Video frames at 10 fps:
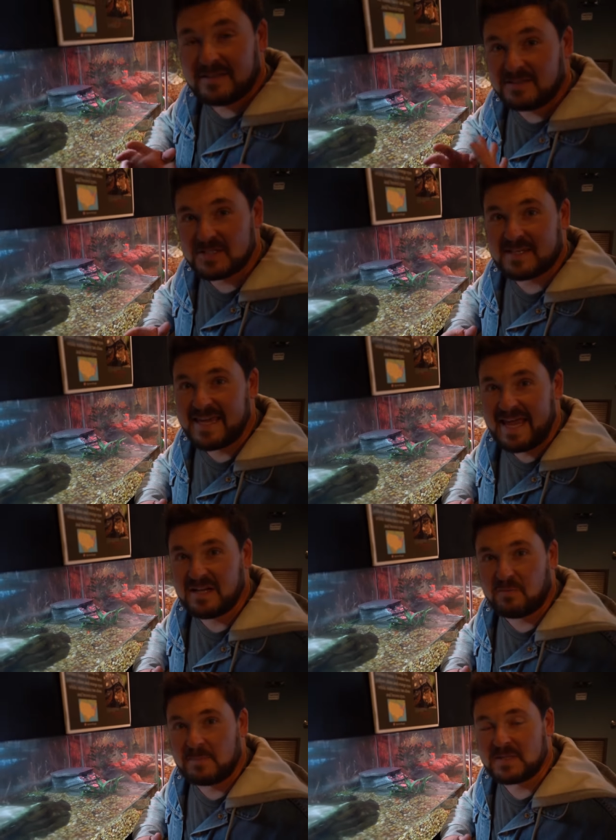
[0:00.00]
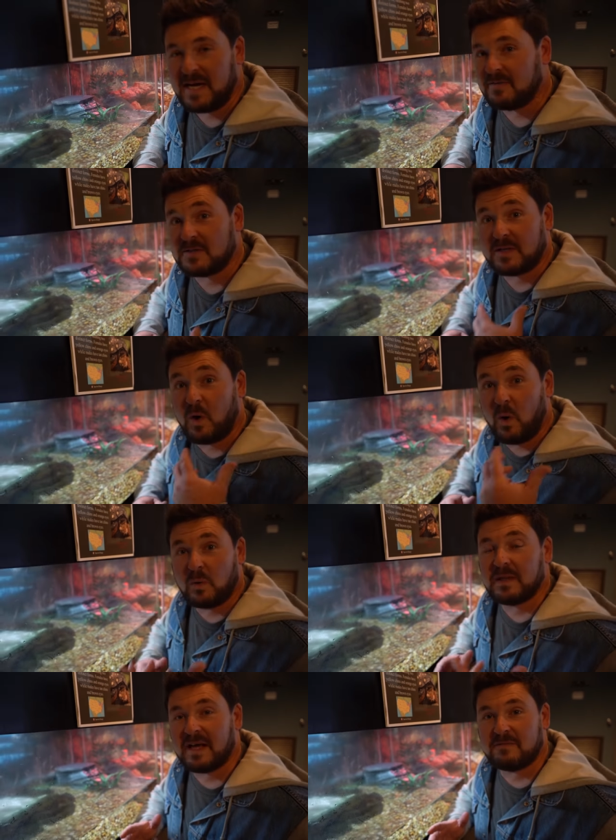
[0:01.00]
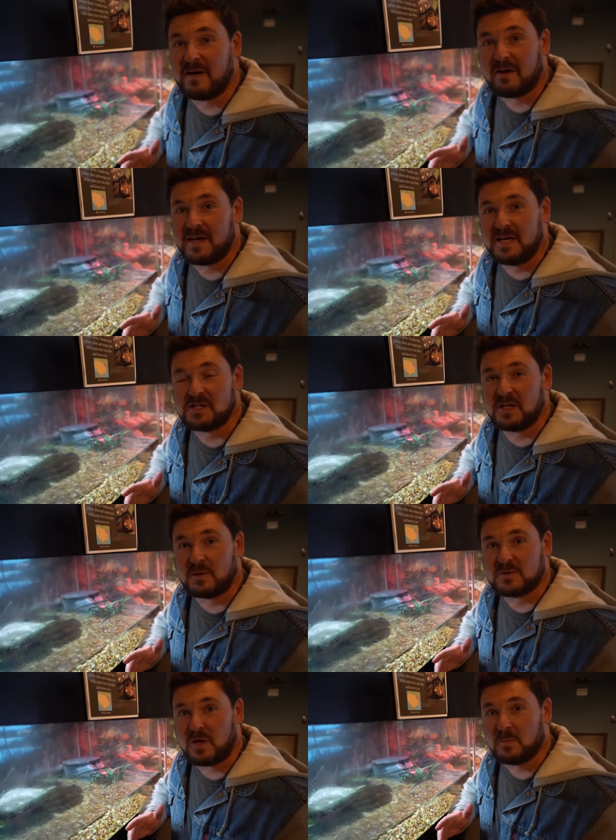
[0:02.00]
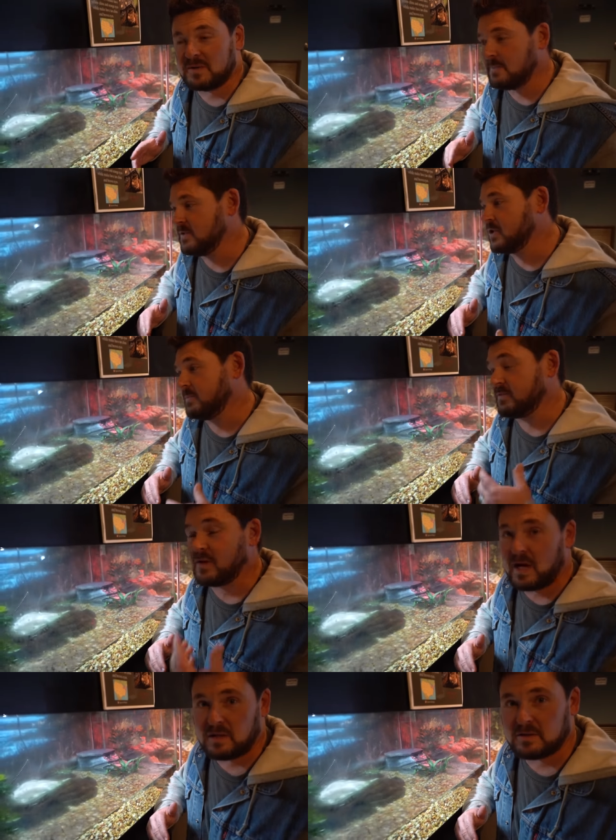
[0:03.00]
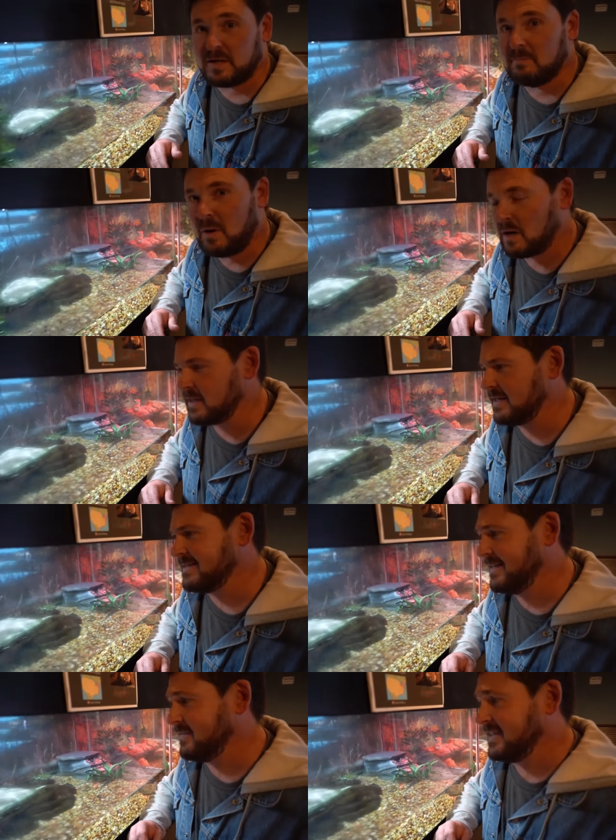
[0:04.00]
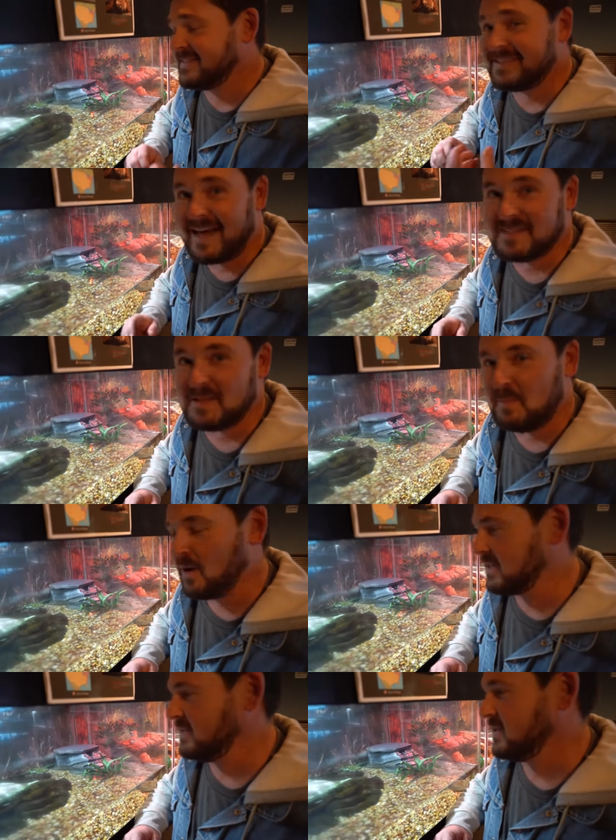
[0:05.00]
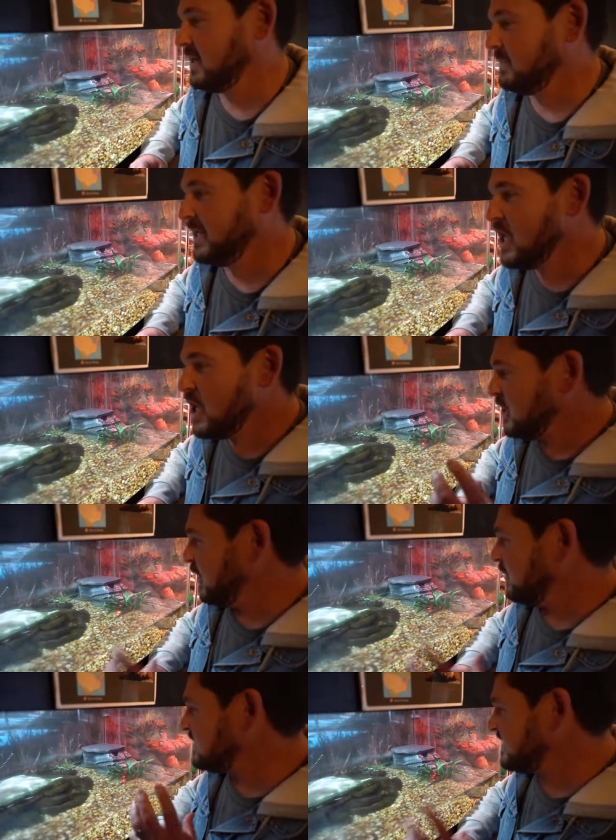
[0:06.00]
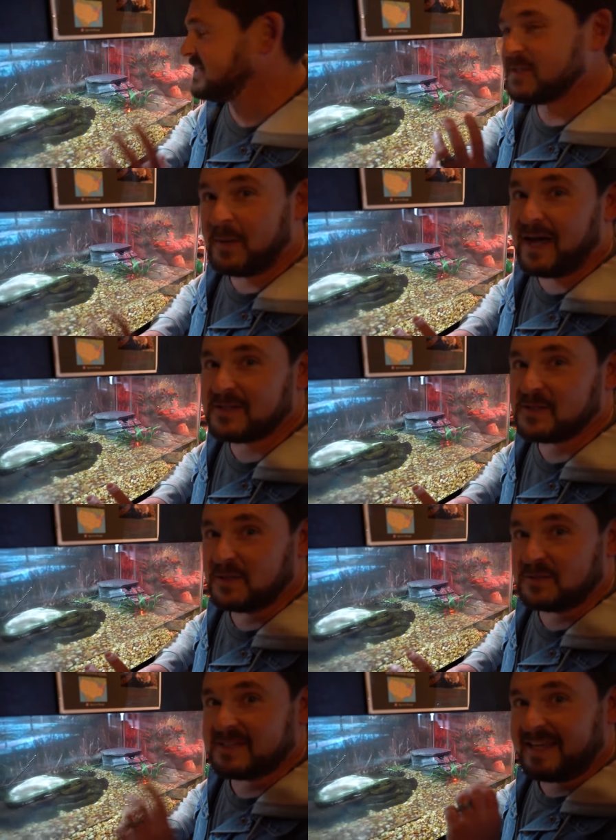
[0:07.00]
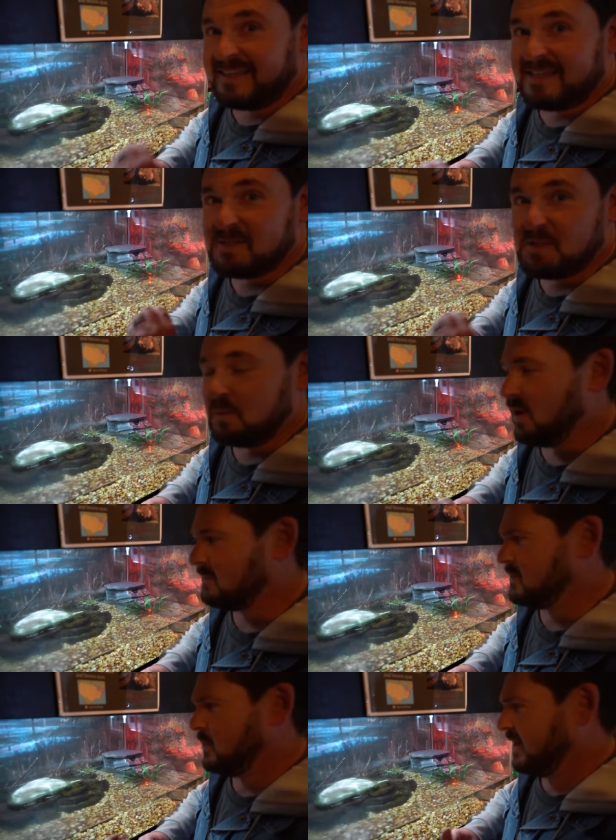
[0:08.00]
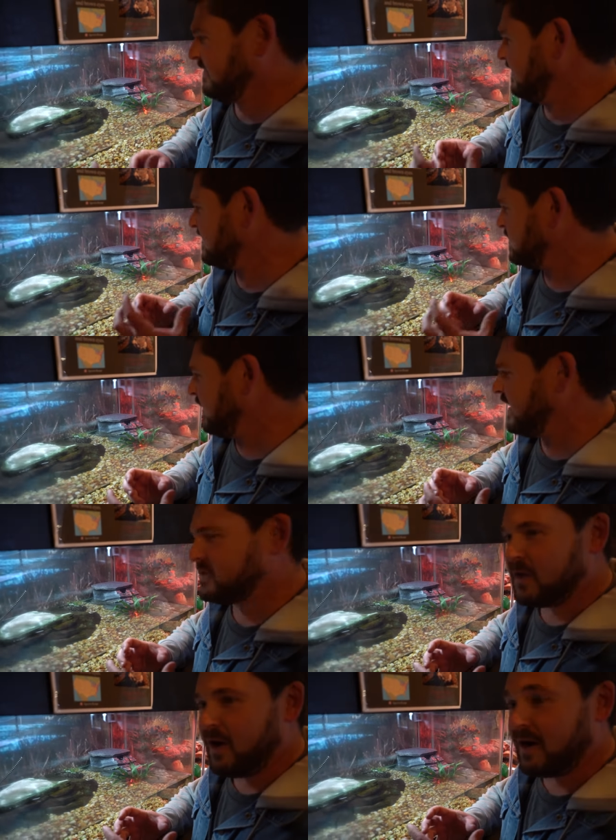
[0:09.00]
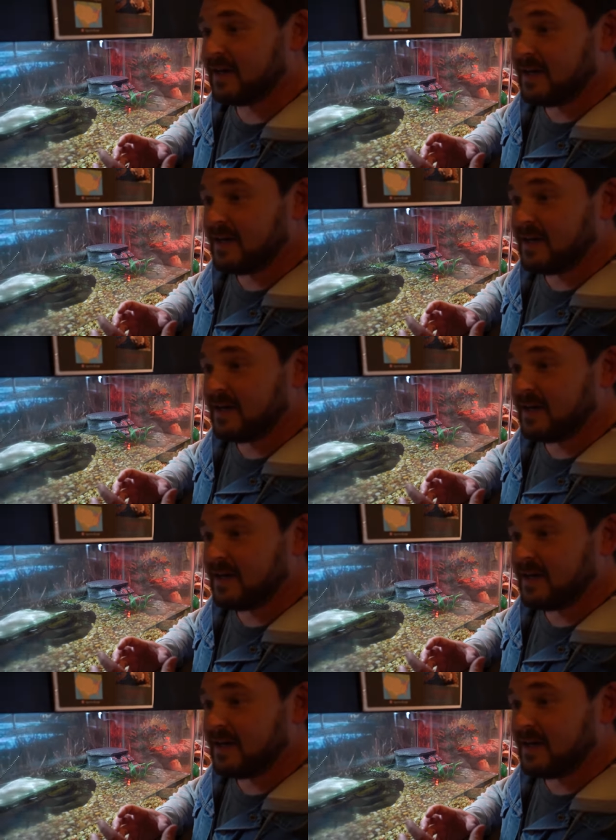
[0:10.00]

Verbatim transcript: just like any reptile, there's a whole lot of variation that goes on with them in terms of color and markings and even the size of the markings on it, but you don't see spotted turtles like this too often where the spots are